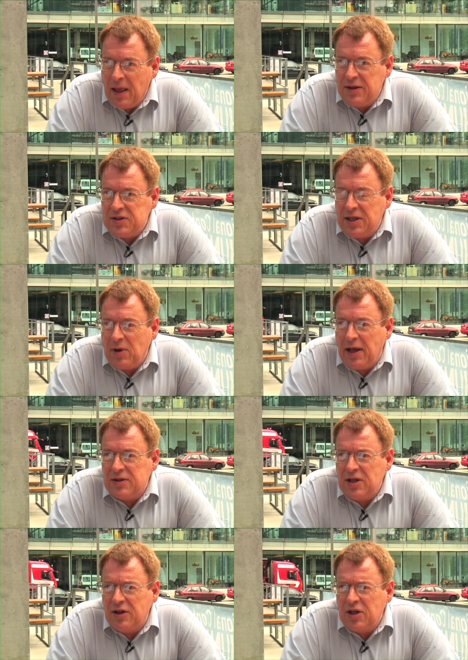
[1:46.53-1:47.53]
it seemed
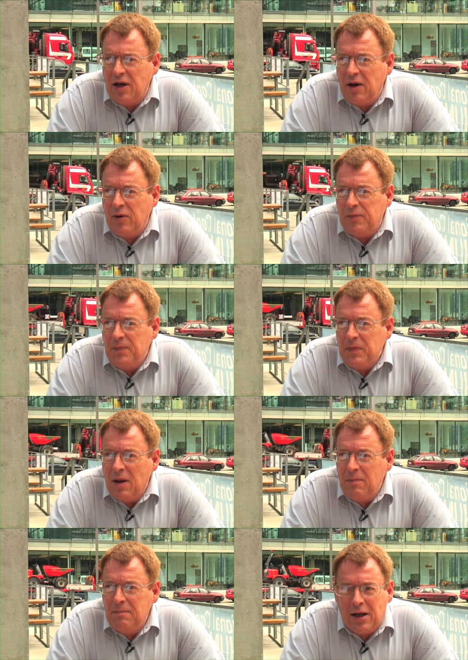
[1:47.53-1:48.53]
like such a
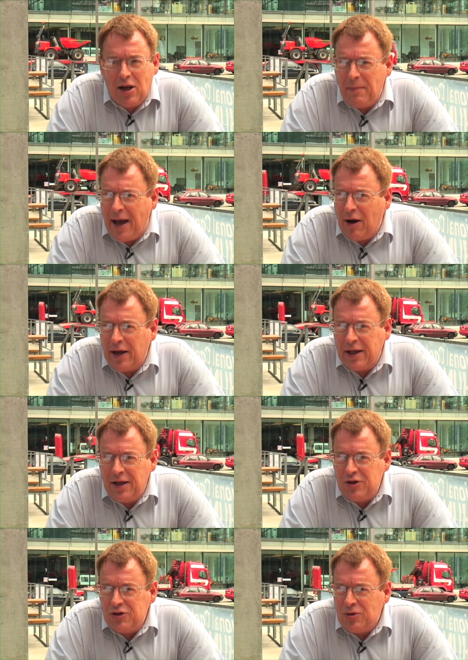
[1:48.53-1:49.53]
middle
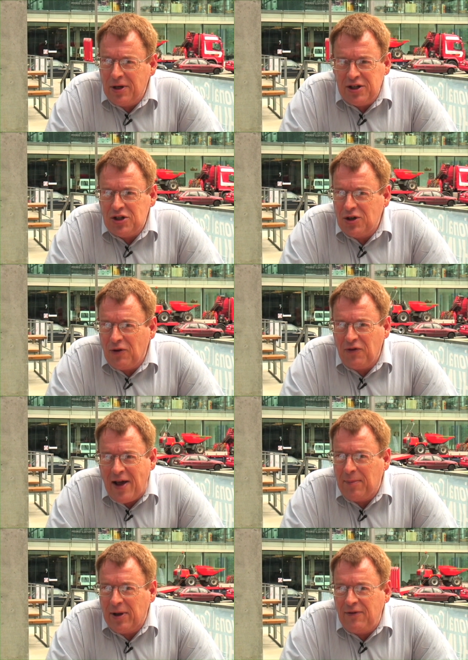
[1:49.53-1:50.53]
American traditional
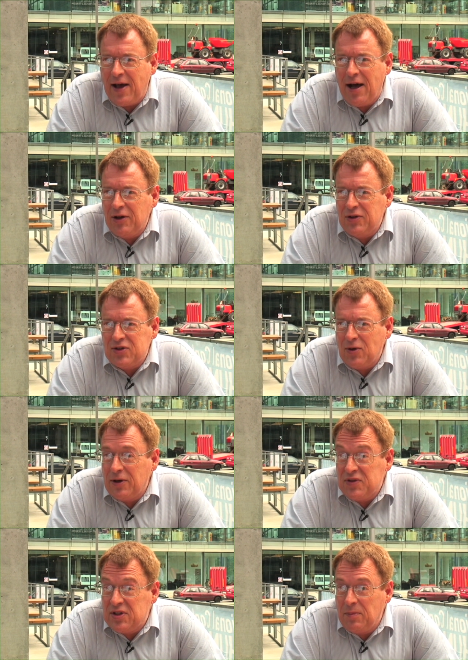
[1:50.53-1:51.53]
family values
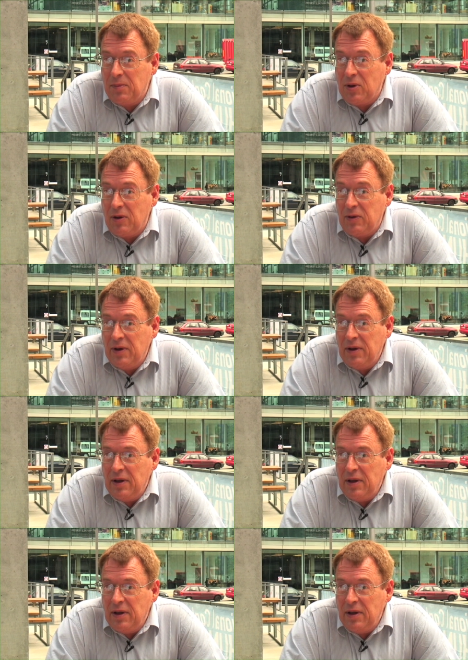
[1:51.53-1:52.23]
sort of symbol.